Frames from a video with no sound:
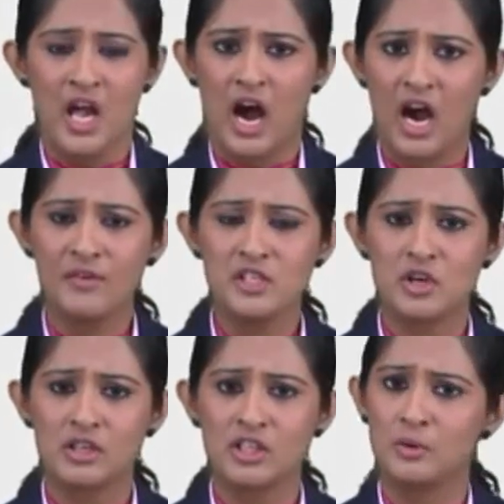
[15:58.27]
Are we
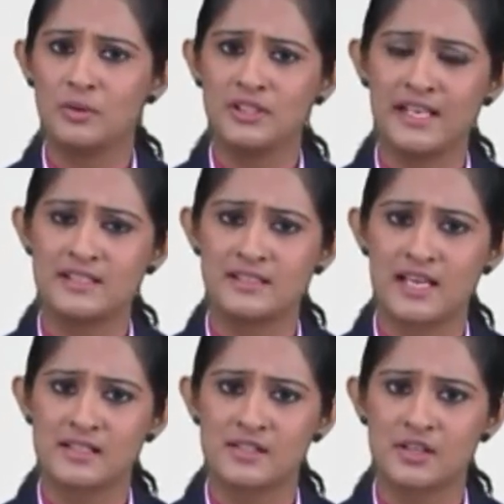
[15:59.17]
talking about the
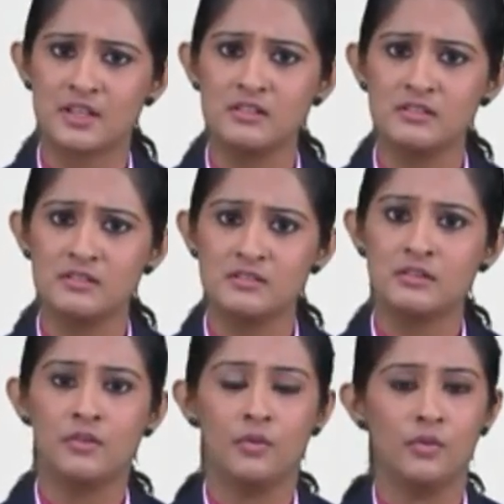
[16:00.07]
exercises here?
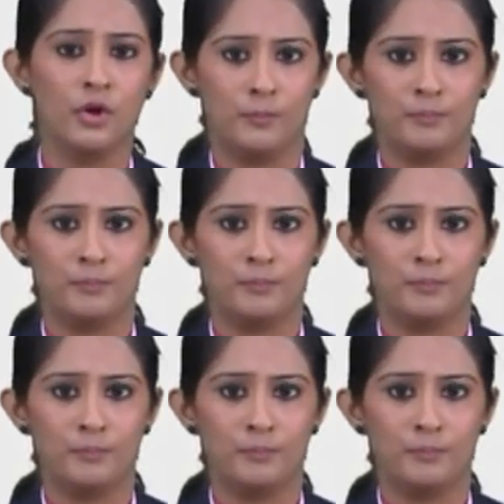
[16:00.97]
No.